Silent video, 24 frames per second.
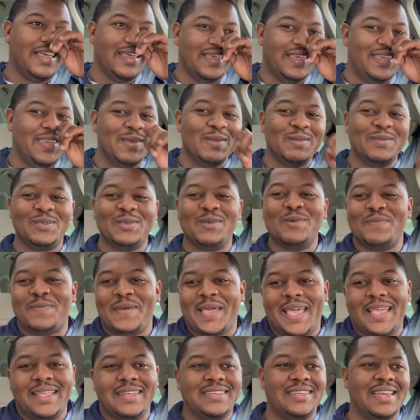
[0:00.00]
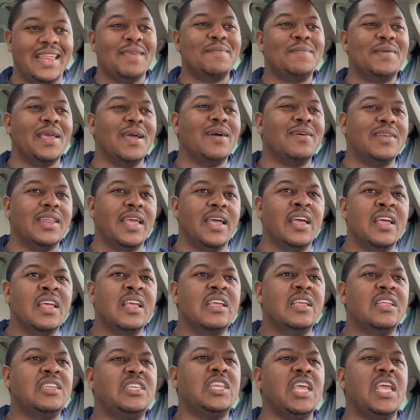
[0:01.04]
YouTube page, they be on there.
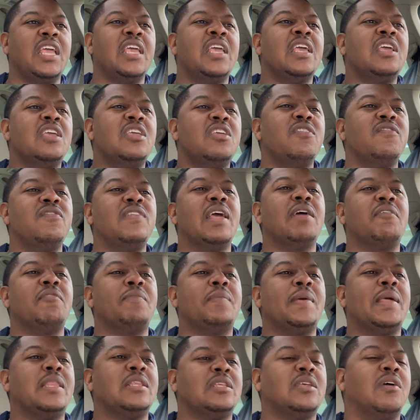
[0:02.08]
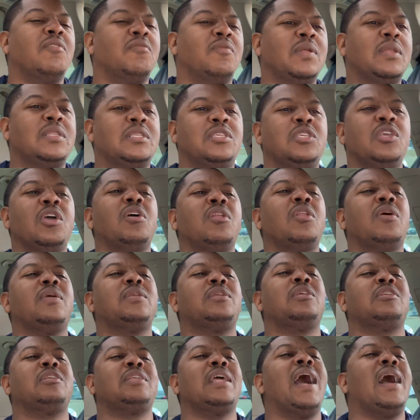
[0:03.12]
Jay, you've never been at home with this. You don't know
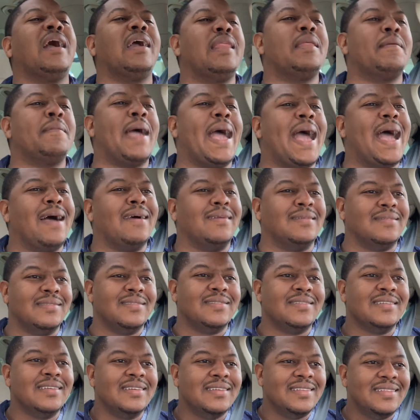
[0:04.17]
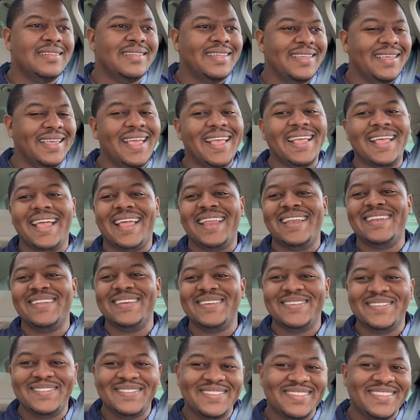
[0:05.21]
what you're talking about. Yeah, I
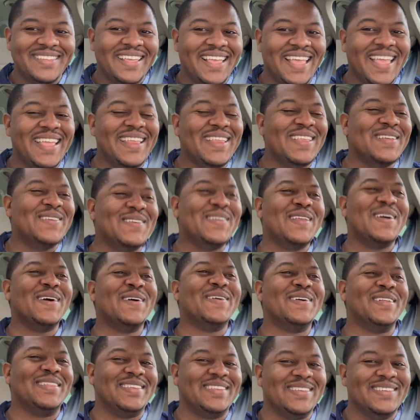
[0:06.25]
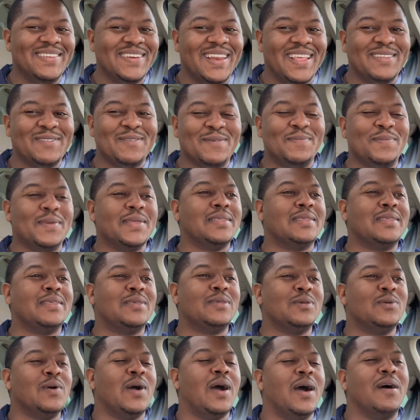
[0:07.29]
do. And you know it too. That's what
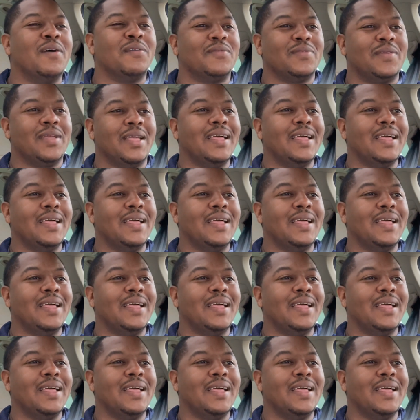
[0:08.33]
pisses you off.